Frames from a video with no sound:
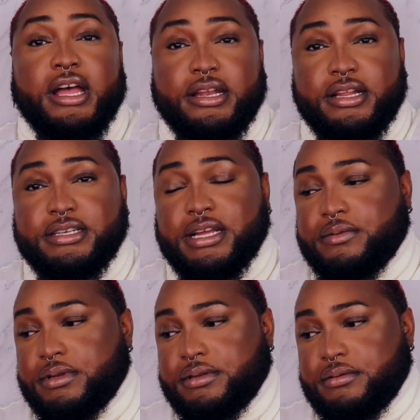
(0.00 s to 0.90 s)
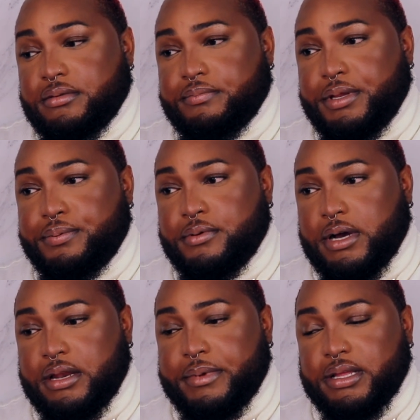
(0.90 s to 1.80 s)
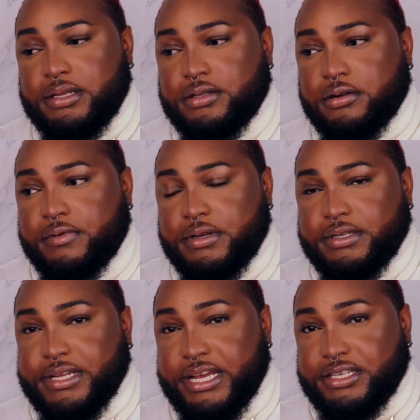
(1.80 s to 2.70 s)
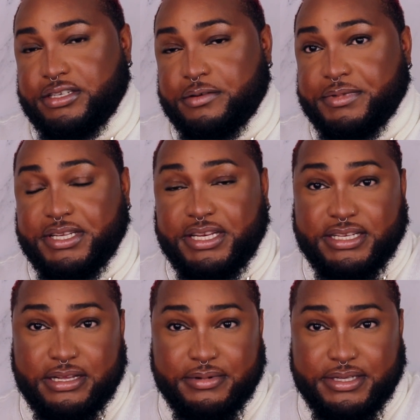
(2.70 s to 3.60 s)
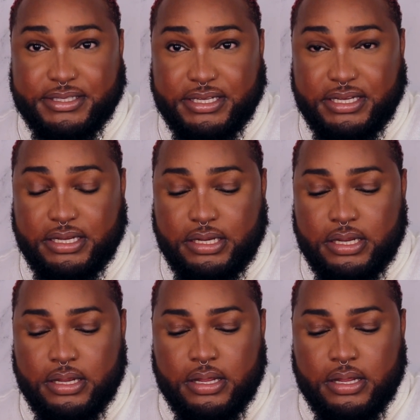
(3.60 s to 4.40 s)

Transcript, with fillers: Another time when people automatically throw around this ashy term is anytime they see